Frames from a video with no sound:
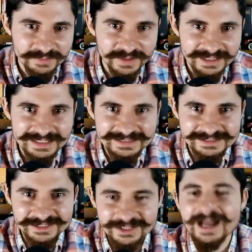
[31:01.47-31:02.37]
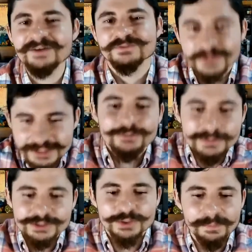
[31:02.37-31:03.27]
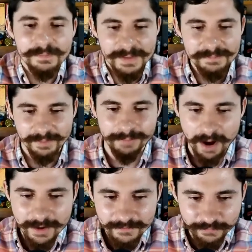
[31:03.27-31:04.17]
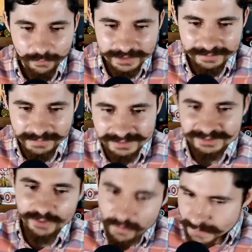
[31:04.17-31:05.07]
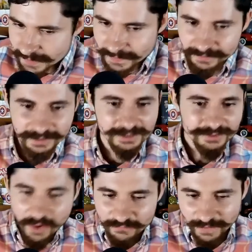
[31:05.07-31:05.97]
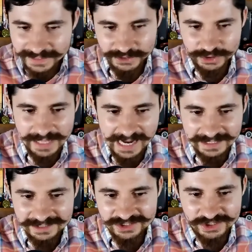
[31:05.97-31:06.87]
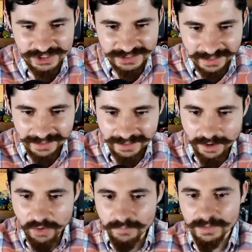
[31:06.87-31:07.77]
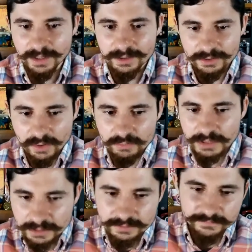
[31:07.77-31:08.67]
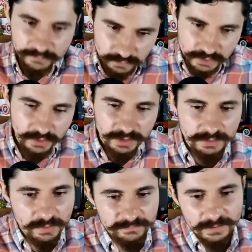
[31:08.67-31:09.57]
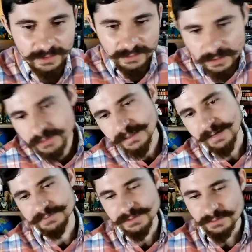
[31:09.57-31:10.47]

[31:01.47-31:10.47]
but at least you didn't have to deal with stupid people. Well, 14 months, no people, no fucking shenanigans, just sitting at home, eating food, jerking off, good times,